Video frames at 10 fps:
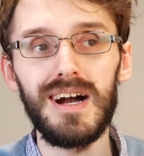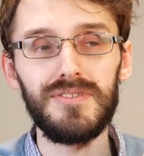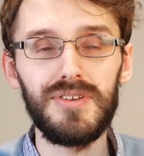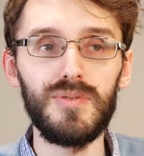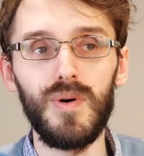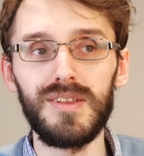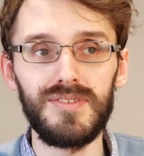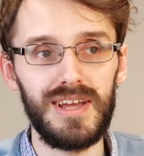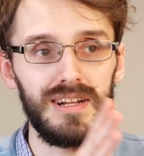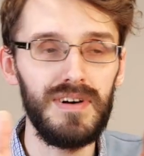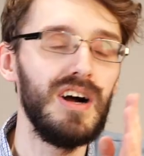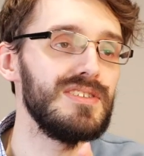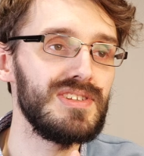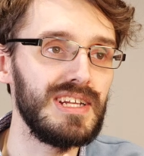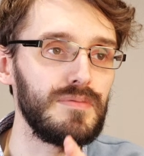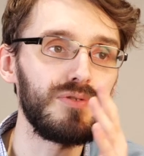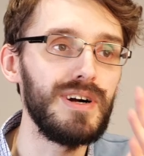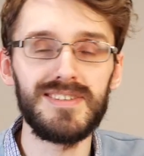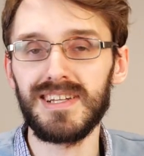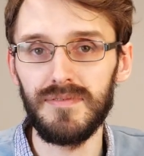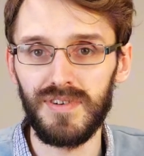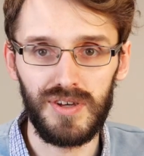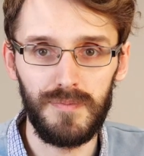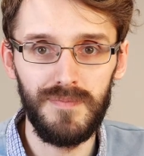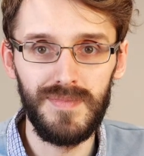two ones and a first, and it was quite significant.